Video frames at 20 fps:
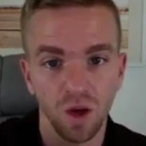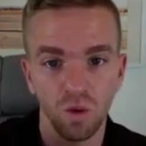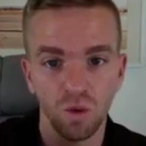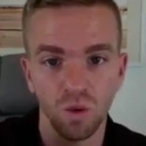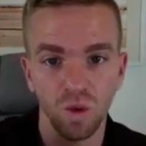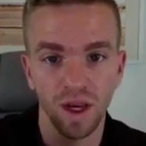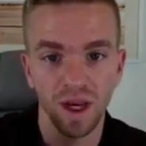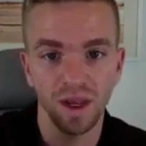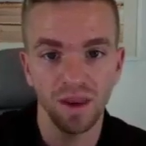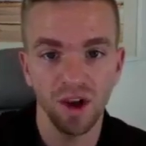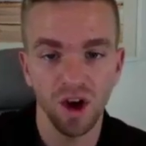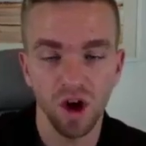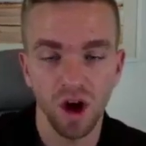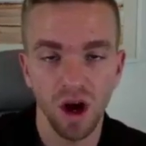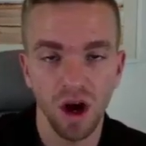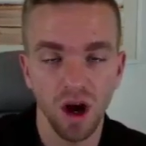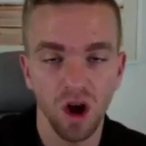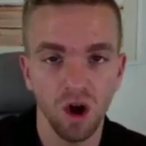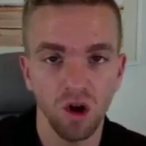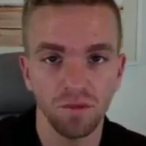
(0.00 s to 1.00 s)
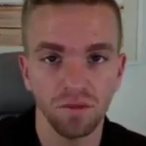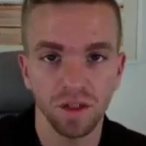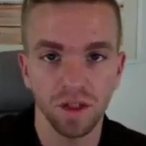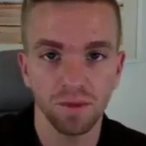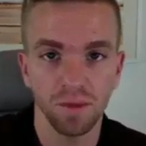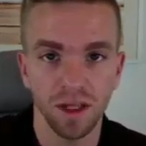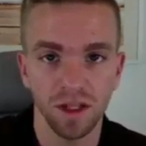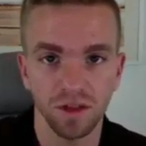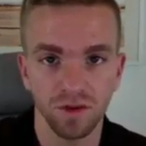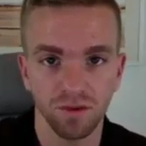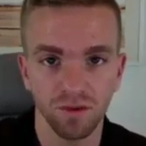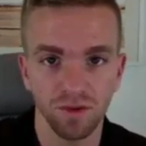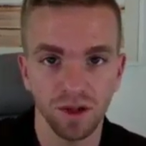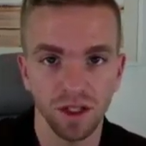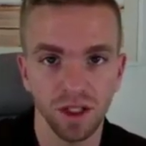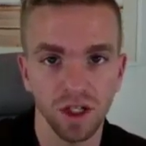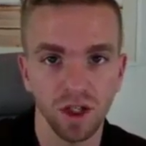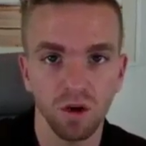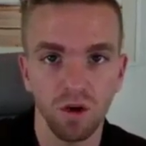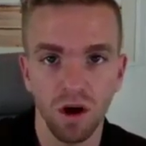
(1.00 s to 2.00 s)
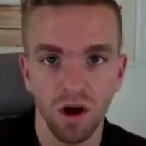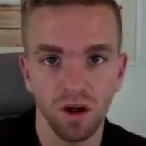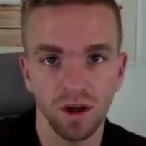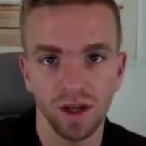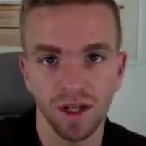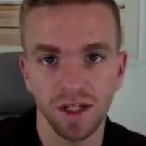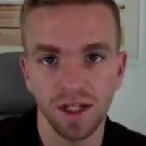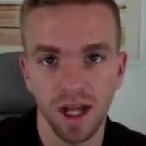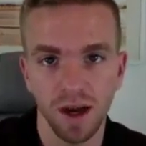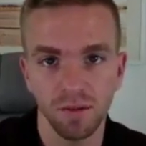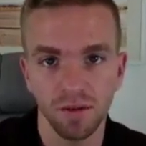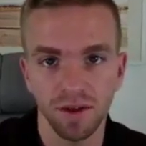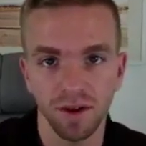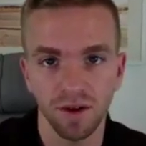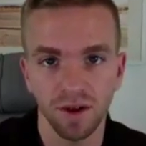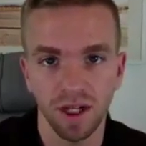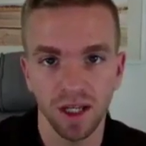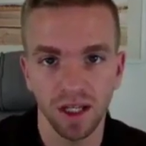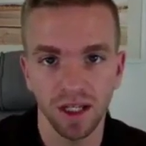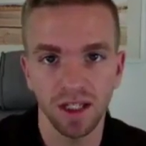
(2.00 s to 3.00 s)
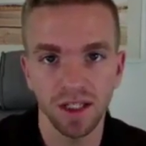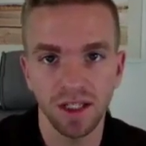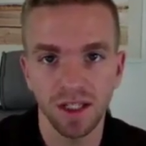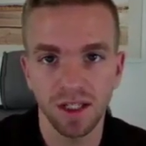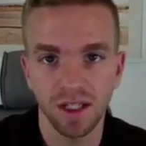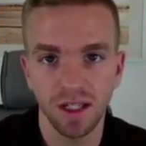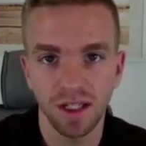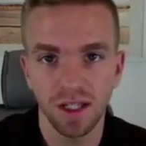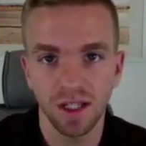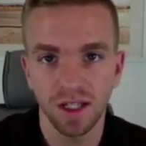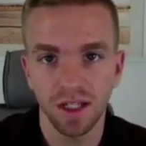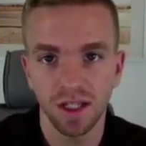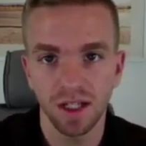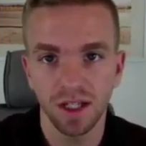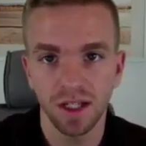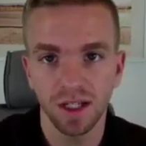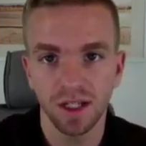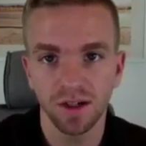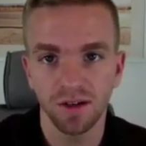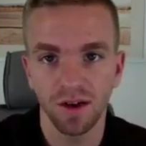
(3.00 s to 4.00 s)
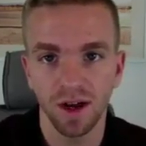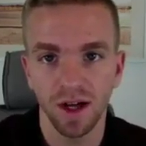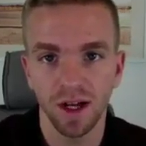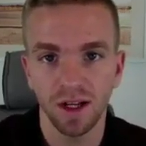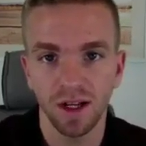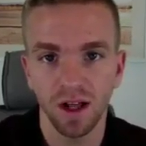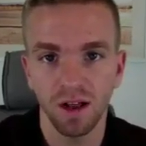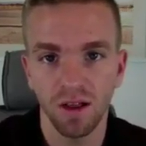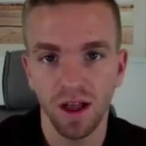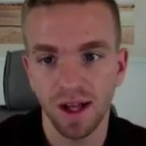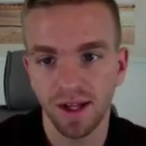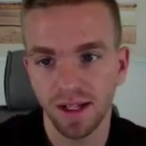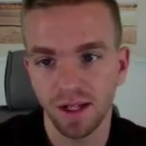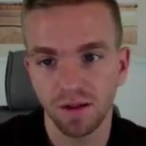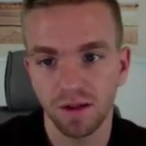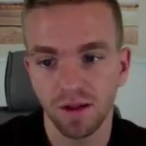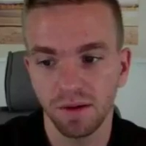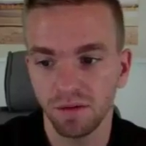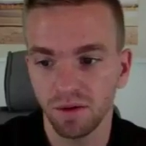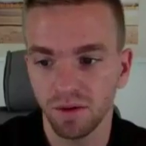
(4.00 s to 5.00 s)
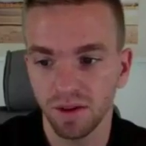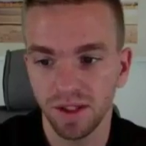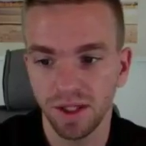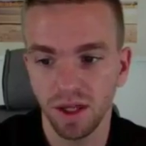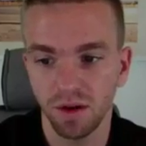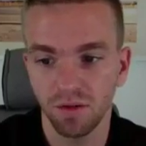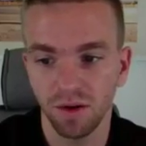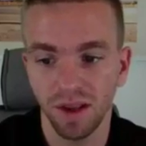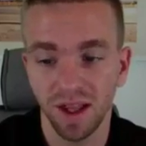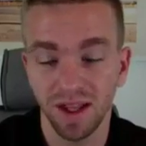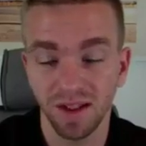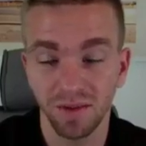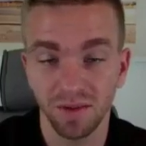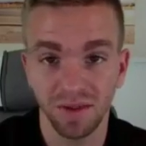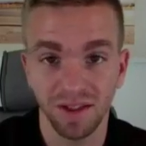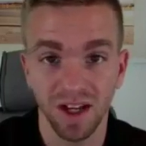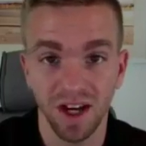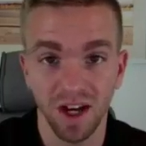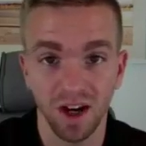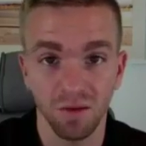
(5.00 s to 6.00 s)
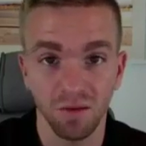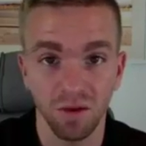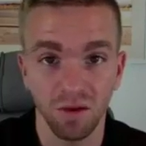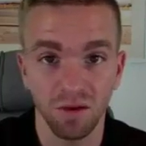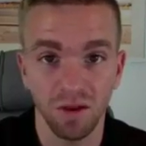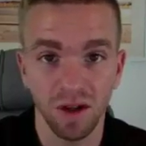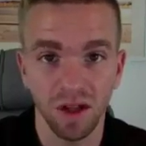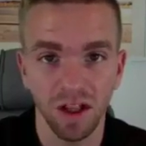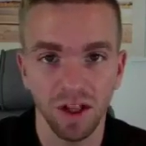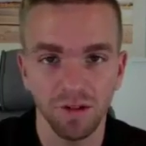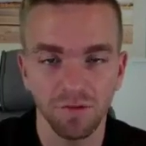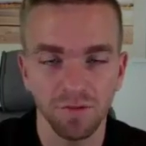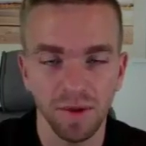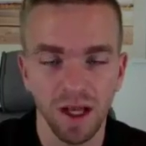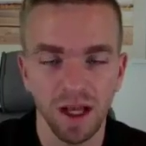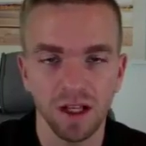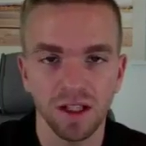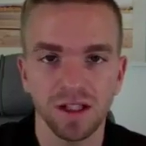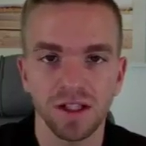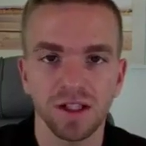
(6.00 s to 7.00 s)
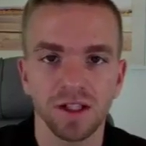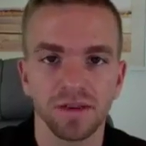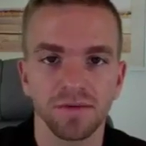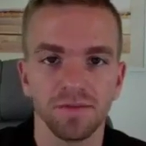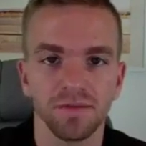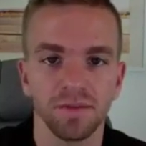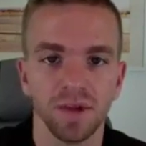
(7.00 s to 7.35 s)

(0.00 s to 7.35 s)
when they're home spends really quality time with their kids, right? A lot of times people would say, well, that's terrible work-life balance.